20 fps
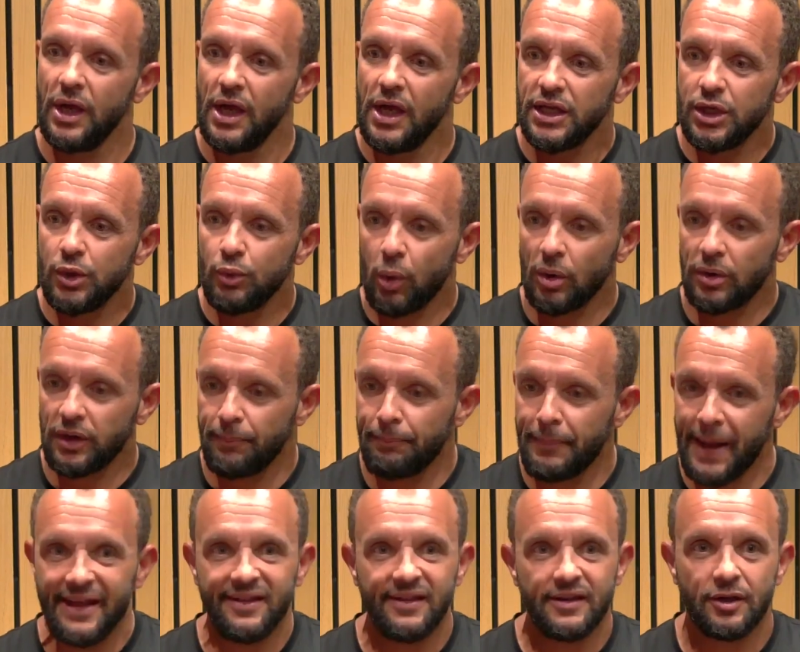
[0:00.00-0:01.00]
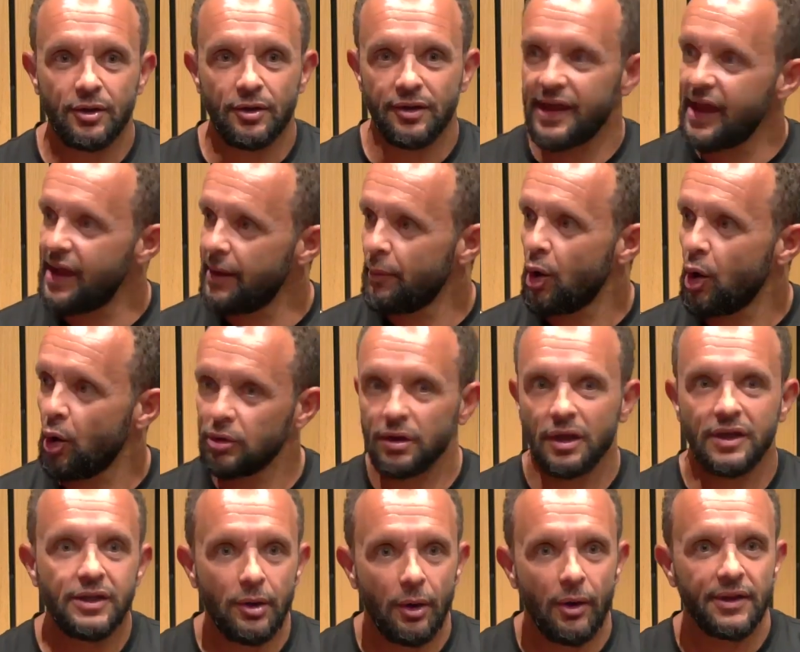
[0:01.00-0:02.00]
you want to mentor them on,
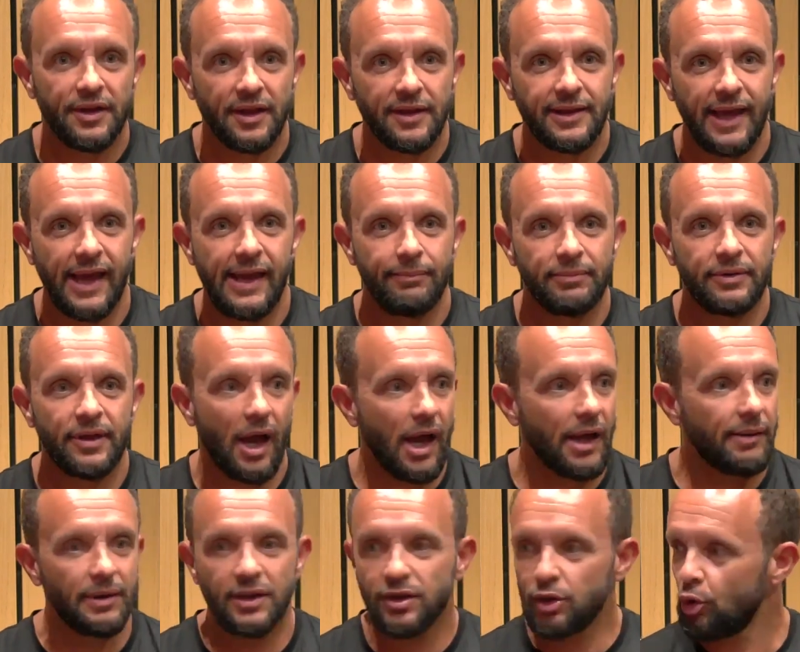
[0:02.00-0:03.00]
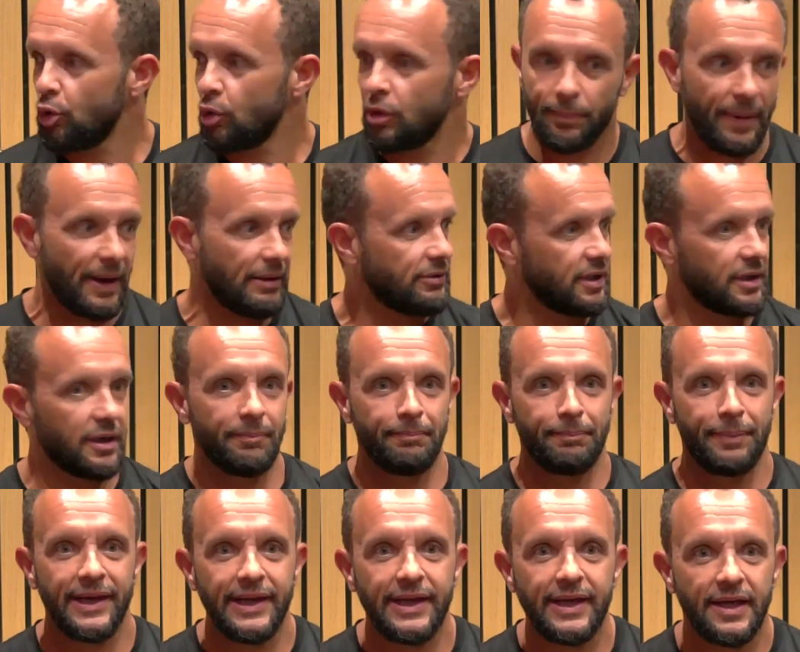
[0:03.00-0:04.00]
you know, at the same time as you're about to
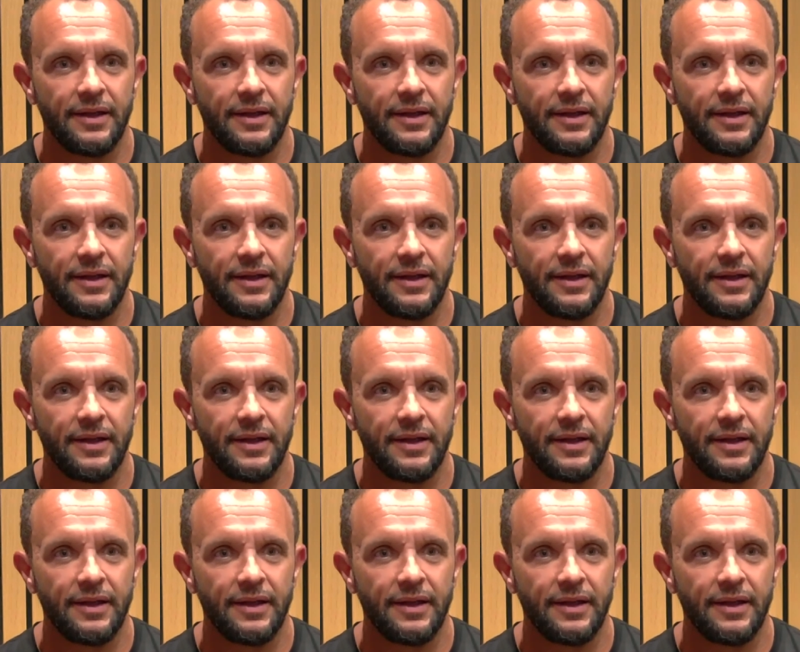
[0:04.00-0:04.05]
compete.